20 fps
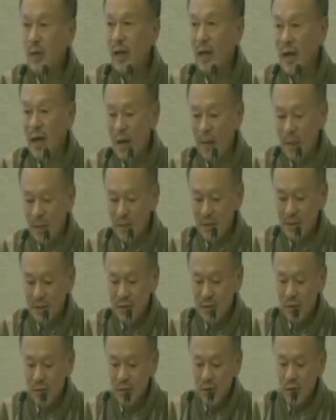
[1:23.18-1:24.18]
will allow
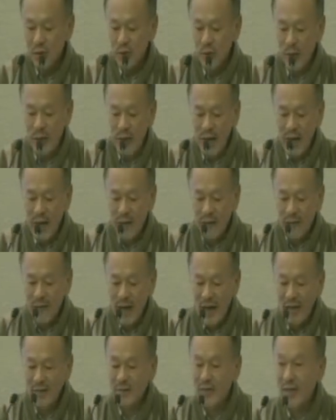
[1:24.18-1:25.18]
us to arrive
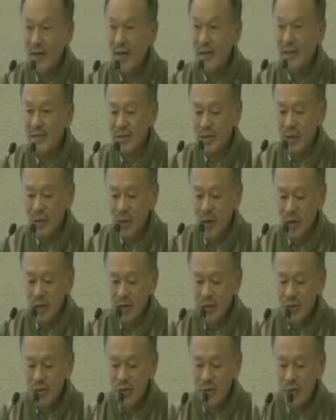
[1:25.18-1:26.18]
at realistic
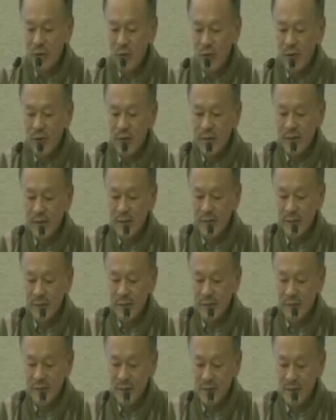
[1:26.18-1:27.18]
costs of goods and
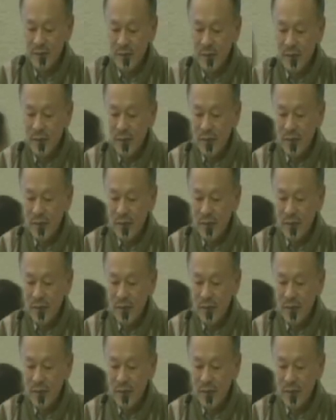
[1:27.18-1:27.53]
services,